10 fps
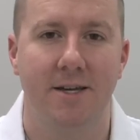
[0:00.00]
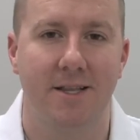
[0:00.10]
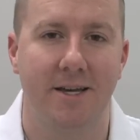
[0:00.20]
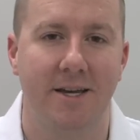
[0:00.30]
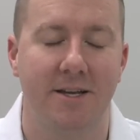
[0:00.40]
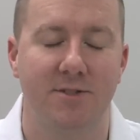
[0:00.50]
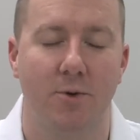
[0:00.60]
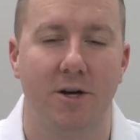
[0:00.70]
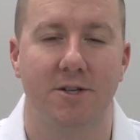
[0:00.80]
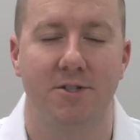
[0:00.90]
clean as
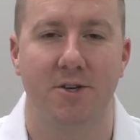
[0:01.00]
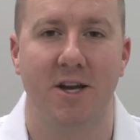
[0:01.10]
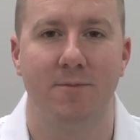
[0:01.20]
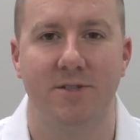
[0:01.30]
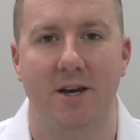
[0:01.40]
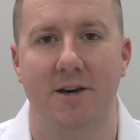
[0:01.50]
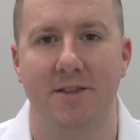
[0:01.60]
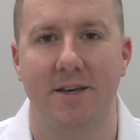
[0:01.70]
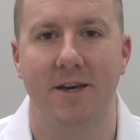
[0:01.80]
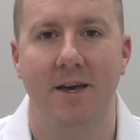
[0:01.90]
well as your gums
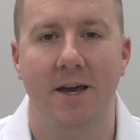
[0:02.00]
healthy.